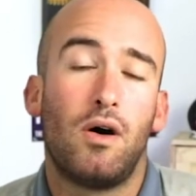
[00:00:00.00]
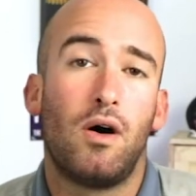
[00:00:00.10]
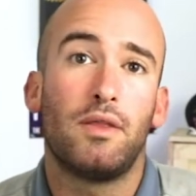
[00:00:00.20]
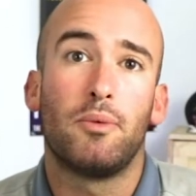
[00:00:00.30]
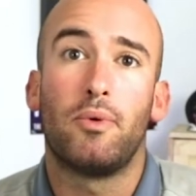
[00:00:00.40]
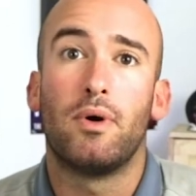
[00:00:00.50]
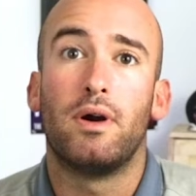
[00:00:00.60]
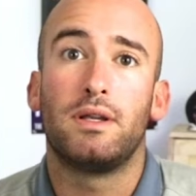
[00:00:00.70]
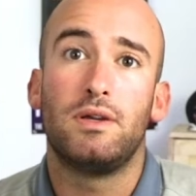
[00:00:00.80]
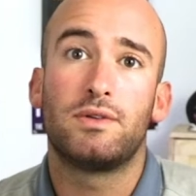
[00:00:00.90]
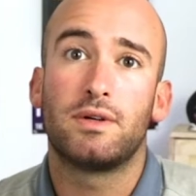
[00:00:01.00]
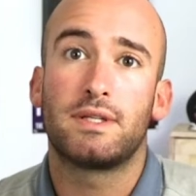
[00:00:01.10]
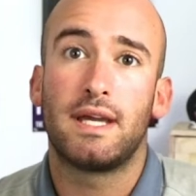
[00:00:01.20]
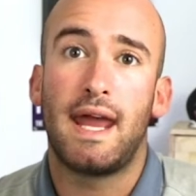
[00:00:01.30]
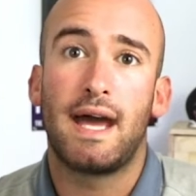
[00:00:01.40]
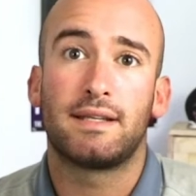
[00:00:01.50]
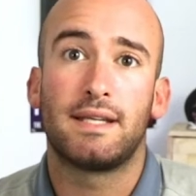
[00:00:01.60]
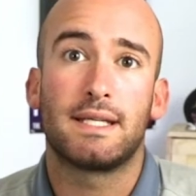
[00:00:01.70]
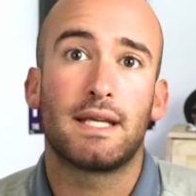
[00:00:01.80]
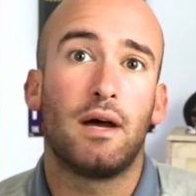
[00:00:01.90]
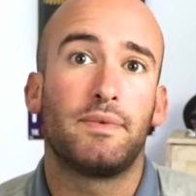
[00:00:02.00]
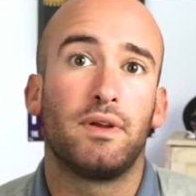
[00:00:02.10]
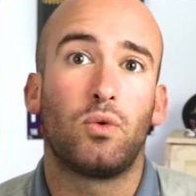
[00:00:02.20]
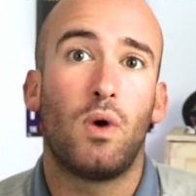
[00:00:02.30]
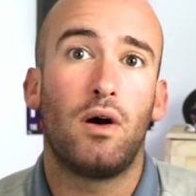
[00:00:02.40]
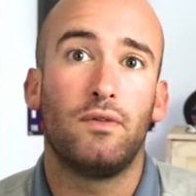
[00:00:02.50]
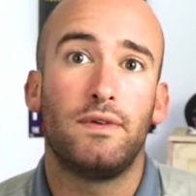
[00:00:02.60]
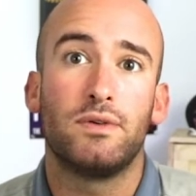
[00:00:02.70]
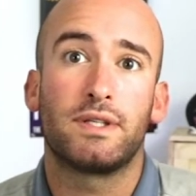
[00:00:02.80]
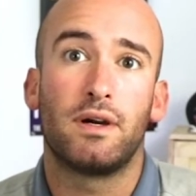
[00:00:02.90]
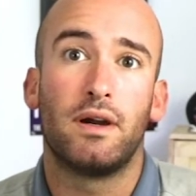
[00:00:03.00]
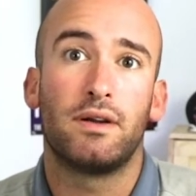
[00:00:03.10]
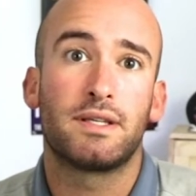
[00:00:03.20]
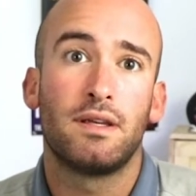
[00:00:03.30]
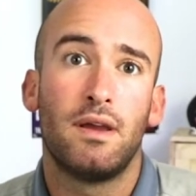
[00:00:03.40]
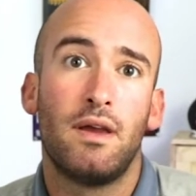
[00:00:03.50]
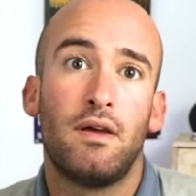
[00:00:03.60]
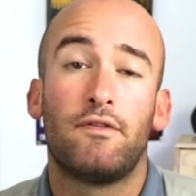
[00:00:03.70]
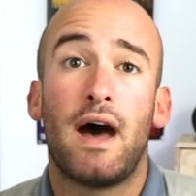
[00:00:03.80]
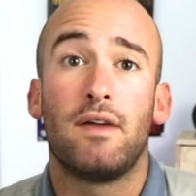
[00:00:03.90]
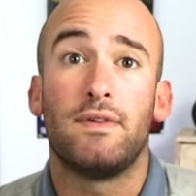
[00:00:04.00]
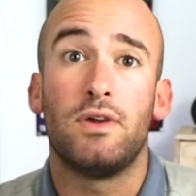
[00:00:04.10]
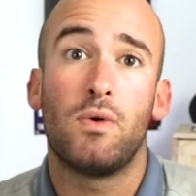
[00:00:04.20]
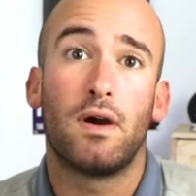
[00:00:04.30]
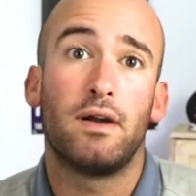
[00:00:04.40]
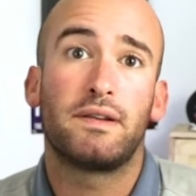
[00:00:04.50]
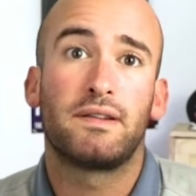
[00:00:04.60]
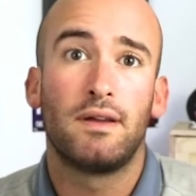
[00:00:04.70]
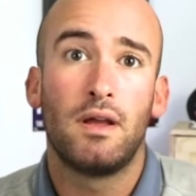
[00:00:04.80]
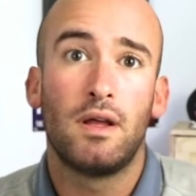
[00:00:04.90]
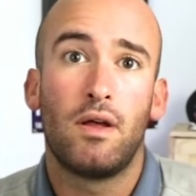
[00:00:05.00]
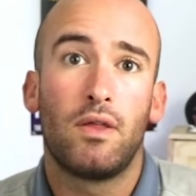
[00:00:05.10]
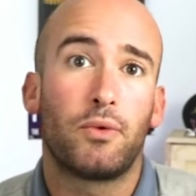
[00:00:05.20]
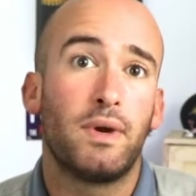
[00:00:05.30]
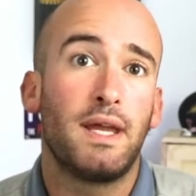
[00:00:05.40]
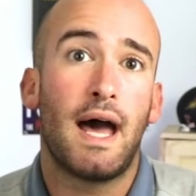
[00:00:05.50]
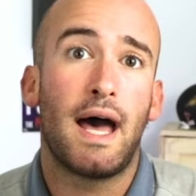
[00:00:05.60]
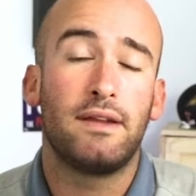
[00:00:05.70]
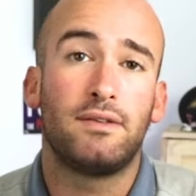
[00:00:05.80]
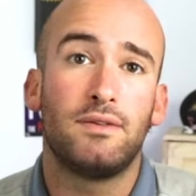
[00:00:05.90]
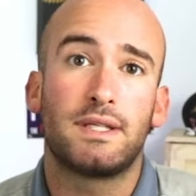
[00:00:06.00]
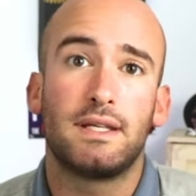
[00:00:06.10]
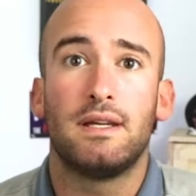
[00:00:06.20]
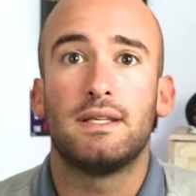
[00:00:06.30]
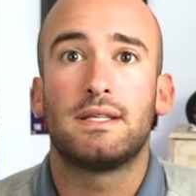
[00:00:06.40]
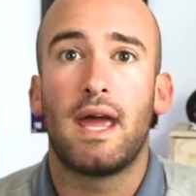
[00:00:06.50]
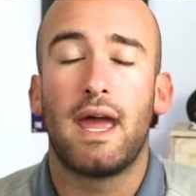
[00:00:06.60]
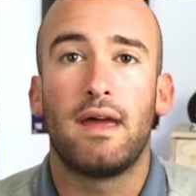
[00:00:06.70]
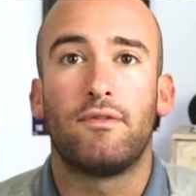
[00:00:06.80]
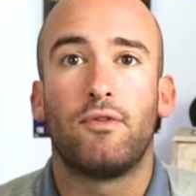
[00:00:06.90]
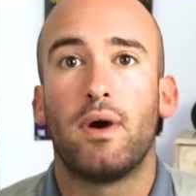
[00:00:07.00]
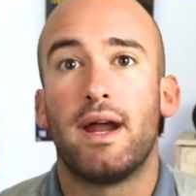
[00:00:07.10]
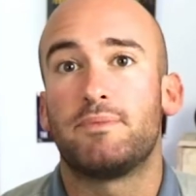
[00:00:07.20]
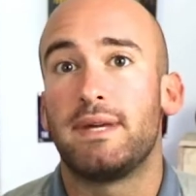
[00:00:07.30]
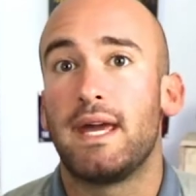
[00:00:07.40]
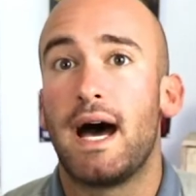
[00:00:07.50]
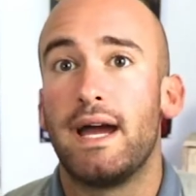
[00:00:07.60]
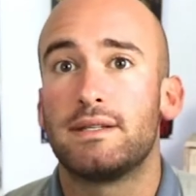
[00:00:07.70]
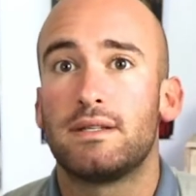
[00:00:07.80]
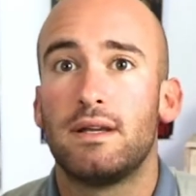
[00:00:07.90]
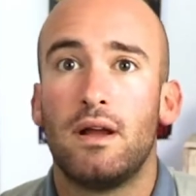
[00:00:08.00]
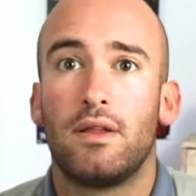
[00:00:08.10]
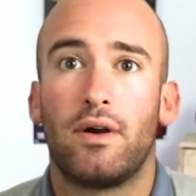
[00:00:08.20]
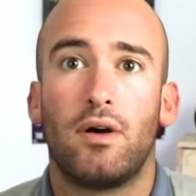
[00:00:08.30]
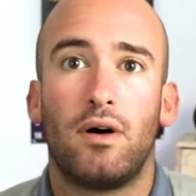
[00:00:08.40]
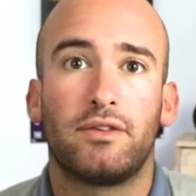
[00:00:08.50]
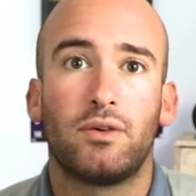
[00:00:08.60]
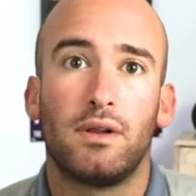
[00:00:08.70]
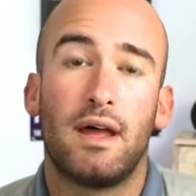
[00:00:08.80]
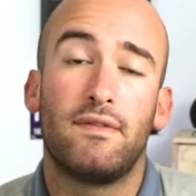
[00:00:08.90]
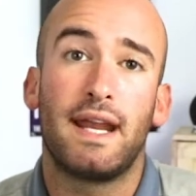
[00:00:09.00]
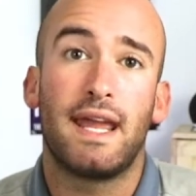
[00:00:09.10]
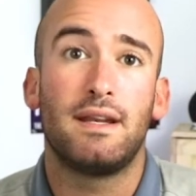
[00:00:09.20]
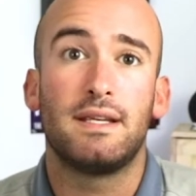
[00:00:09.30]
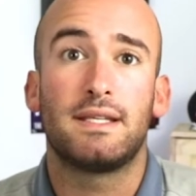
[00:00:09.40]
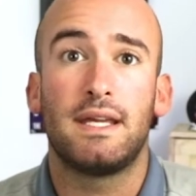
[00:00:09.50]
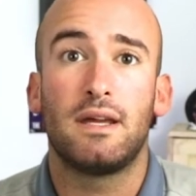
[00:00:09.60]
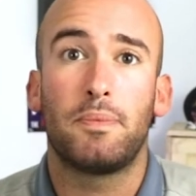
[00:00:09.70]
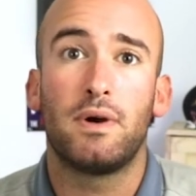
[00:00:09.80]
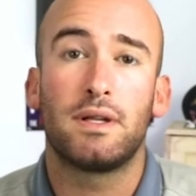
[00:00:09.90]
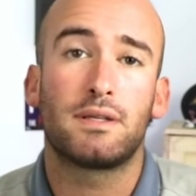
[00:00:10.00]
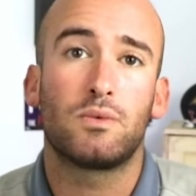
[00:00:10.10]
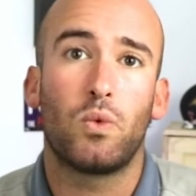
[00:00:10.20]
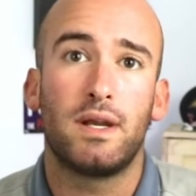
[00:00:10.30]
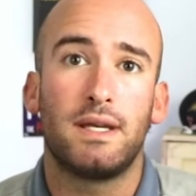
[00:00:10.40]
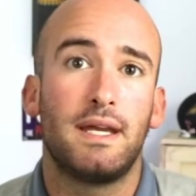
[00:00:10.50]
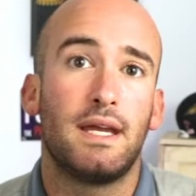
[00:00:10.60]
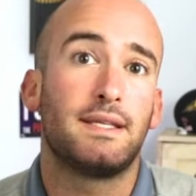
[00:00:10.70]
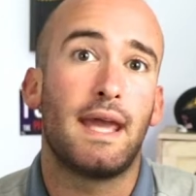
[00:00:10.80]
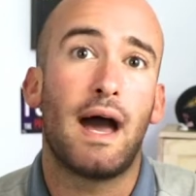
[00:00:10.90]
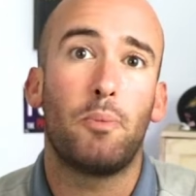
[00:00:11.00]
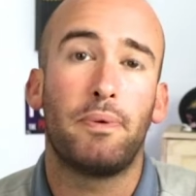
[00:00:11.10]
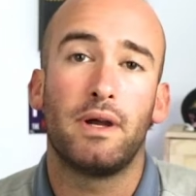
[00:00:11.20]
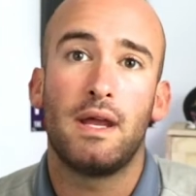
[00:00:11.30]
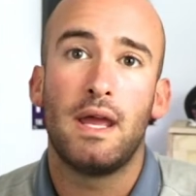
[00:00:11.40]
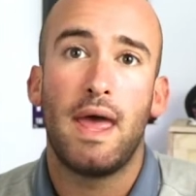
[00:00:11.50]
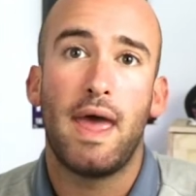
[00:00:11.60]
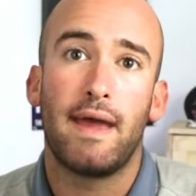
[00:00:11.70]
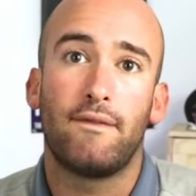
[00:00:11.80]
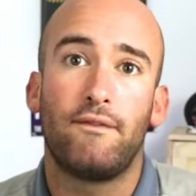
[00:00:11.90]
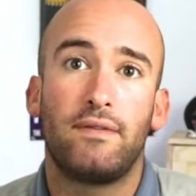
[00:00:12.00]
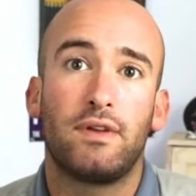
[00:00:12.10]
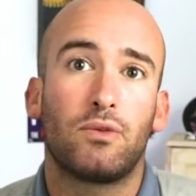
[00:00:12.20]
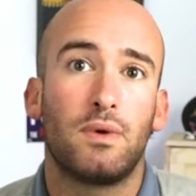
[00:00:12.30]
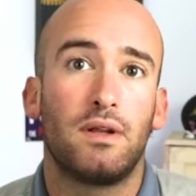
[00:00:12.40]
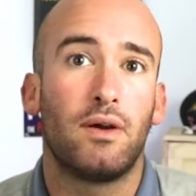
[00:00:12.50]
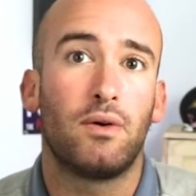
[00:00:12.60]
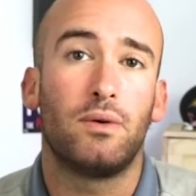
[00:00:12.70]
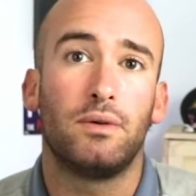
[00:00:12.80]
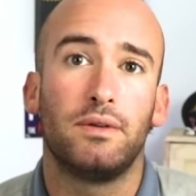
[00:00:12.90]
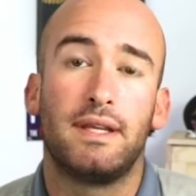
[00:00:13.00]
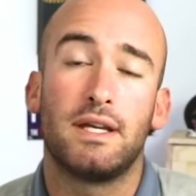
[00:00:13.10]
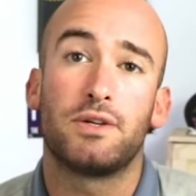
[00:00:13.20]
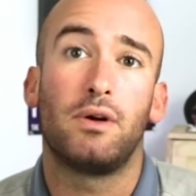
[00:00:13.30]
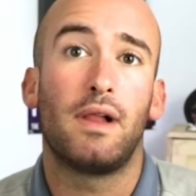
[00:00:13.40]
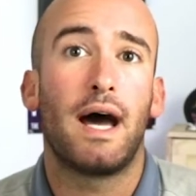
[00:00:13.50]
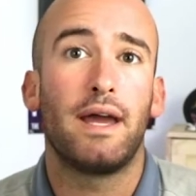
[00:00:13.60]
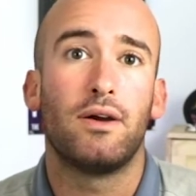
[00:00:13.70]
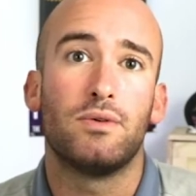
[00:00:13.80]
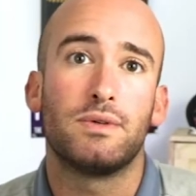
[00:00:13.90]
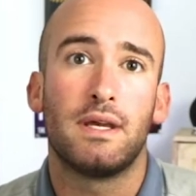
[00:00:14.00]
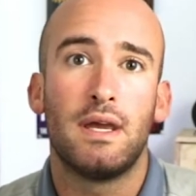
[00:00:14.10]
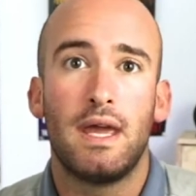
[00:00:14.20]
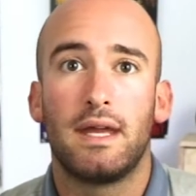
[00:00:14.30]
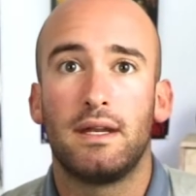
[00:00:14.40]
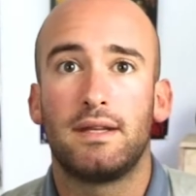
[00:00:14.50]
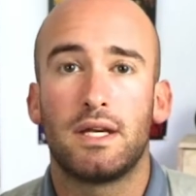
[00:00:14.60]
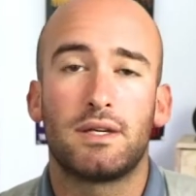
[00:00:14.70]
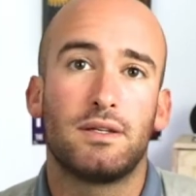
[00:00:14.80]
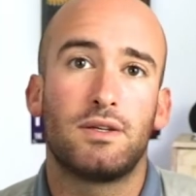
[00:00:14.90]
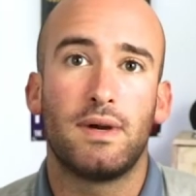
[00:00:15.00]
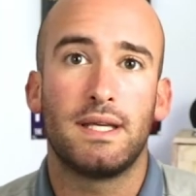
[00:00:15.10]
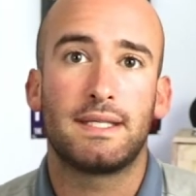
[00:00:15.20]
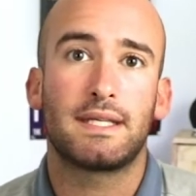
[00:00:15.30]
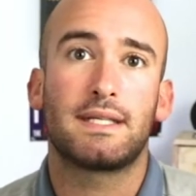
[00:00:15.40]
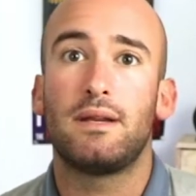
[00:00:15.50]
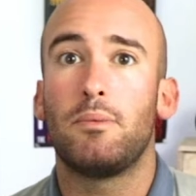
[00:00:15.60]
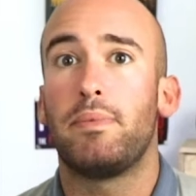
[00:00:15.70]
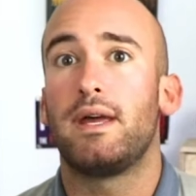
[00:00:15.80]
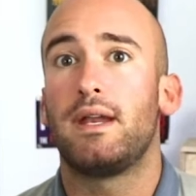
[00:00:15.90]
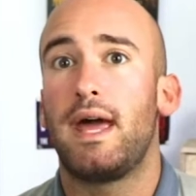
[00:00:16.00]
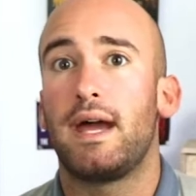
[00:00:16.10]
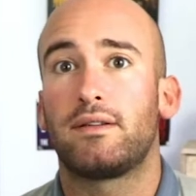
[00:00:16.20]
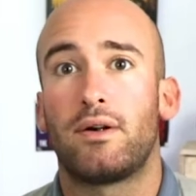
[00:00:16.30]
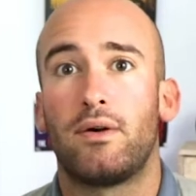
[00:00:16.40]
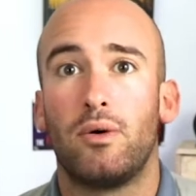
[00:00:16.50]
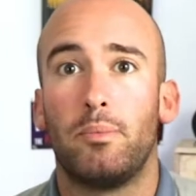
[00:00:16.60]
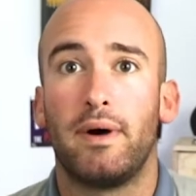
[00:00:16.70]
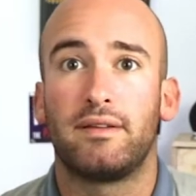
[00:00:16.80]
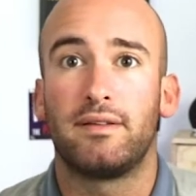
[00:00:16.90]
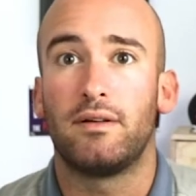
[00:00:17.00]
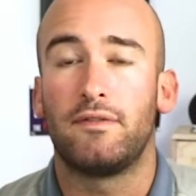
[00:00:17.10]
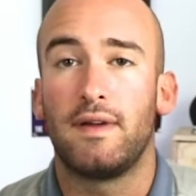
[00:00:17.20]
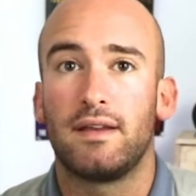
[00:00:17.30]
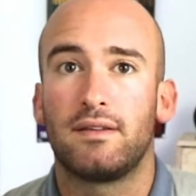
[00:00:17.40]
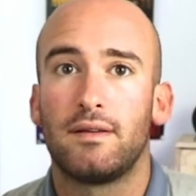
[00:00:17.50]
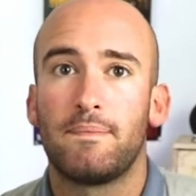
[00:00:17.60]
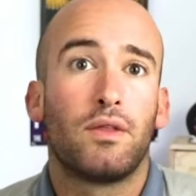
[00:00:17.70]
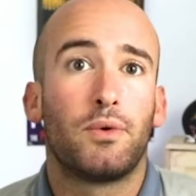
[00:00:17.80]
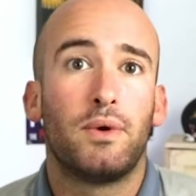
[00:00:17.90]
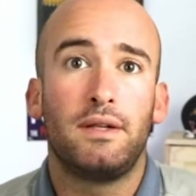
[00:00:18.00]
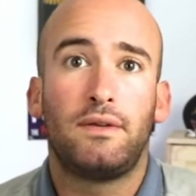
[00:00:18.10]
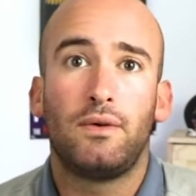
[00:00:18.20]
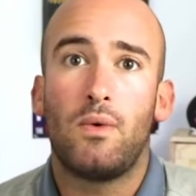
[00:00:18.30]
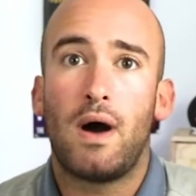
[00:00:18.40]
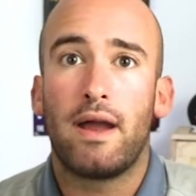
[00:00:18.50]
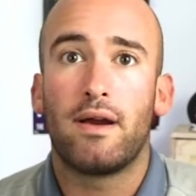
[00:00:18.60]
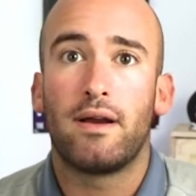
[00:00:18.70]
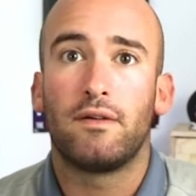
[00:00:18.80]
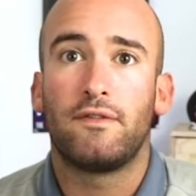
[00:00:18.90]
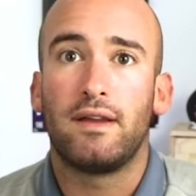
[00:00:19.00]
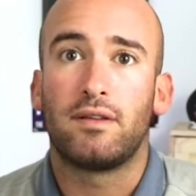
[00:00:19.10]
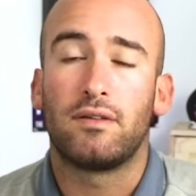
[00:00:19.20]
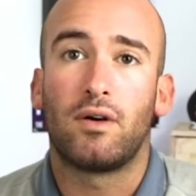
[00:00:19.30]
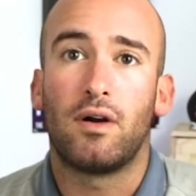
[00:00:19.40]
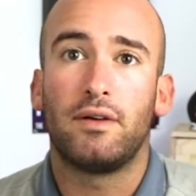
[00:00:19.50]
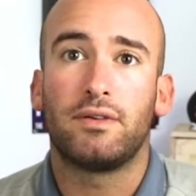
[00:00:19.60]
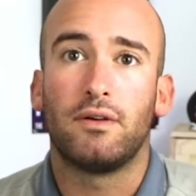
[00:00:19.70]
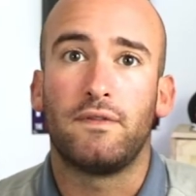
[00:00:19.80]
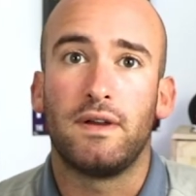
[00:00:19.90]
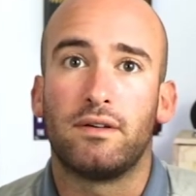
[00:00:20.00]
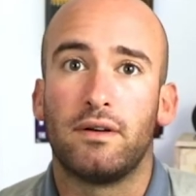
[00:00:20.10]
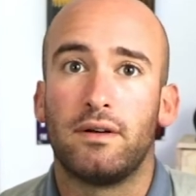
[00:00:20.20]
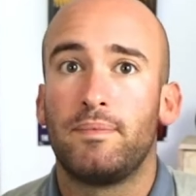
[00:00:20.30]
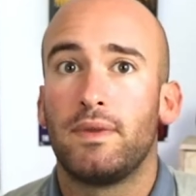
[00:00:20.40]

On the board, users can access up to 12 USARTs, 5 UARTs, 3 I2Cs, and 4 SPIs. There are also 11 ADC inputs, 1 DAC output, and 53 total digital IOs, in addition to a 16-bit external bus interface. 3 2-wire interfaces are also featured.